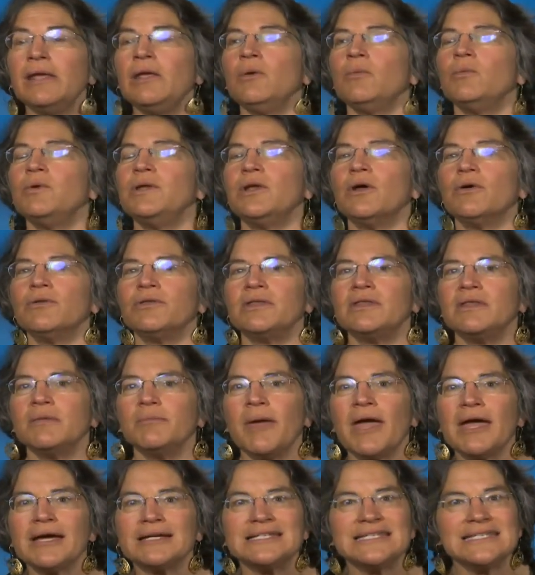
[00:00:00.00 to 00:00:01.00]
We know that the
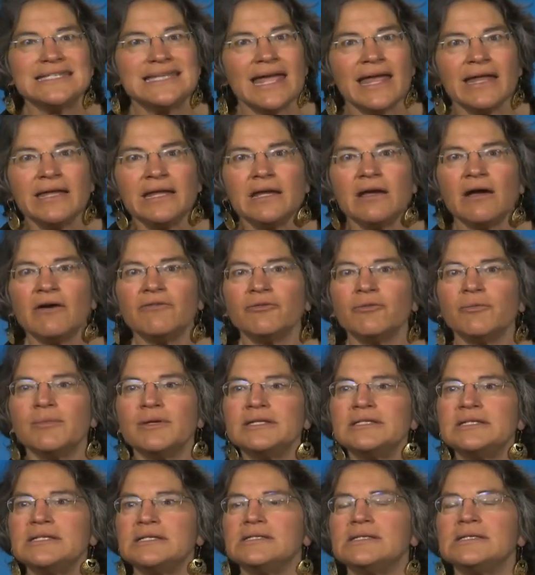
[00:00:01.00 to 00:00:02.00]
Pakistani
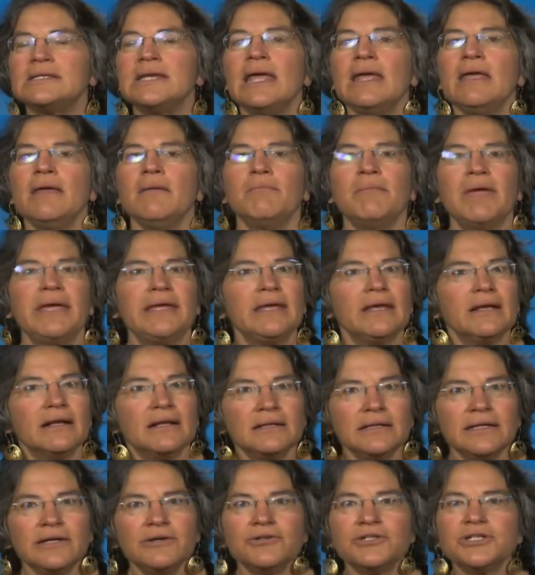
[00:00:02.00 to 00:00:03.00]
government is making
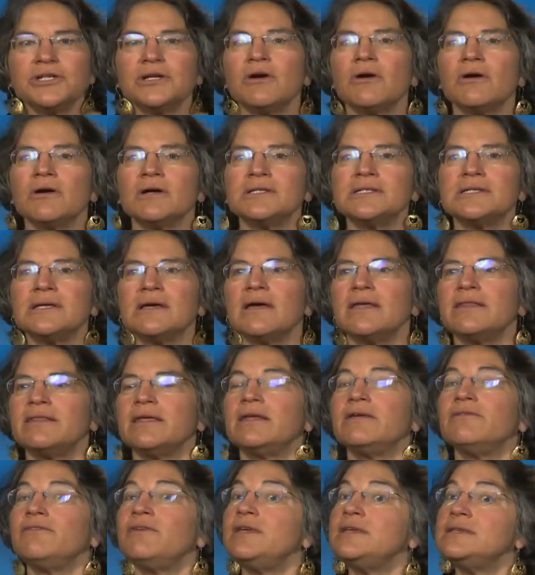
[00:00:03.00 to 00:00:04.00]
clear to Karzai
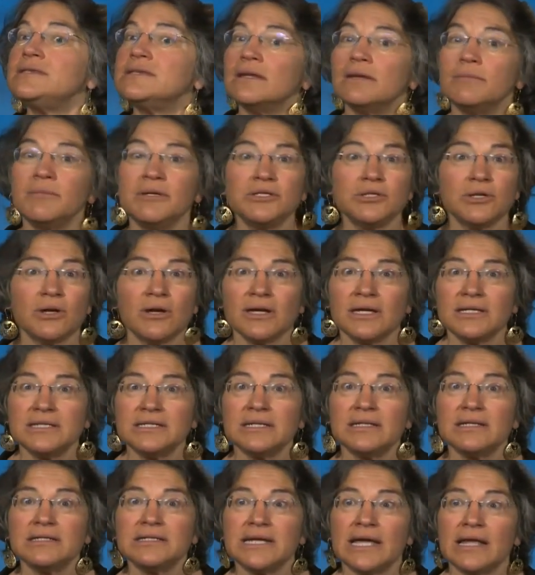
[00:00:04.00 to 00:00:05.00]
that if he's going to be talking
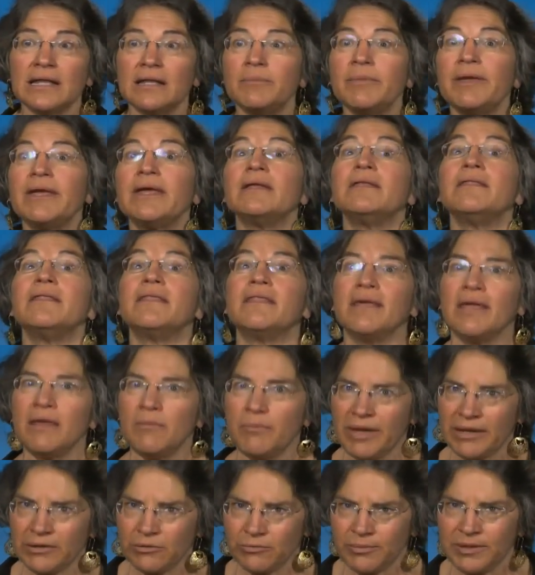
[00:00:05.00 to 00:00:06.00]
to the Taliban, they
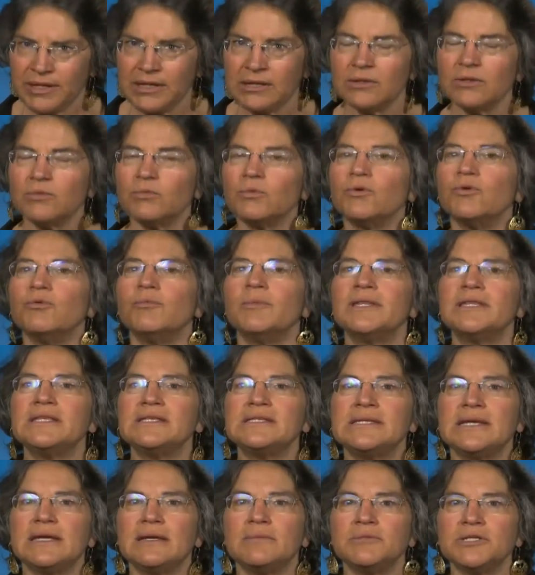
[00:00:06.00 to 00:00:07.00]
better be in the room at the
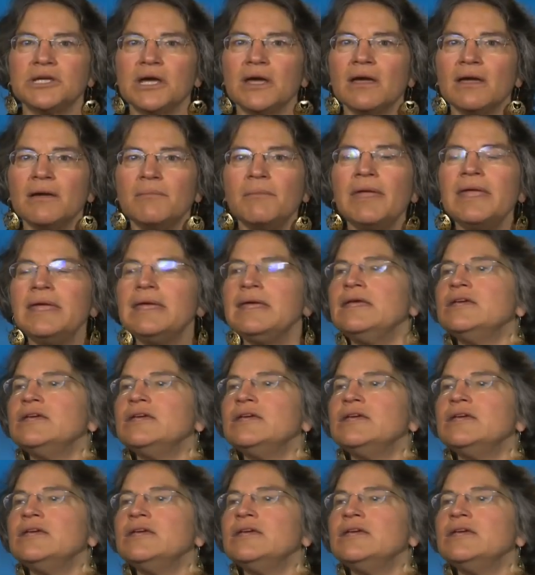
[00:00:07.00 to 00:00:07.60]
same time.